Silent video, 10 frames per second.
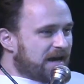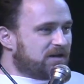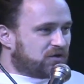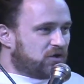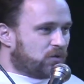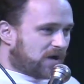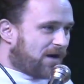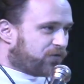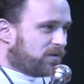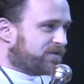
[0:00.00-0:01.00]
he's to
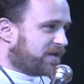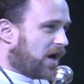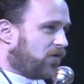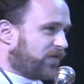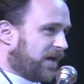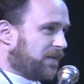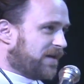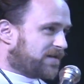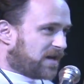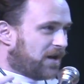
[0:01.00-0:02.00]
cover himself in
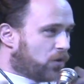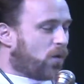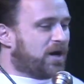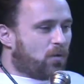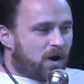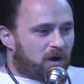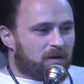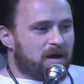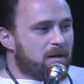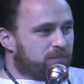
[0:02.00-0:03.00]
this anointing oil,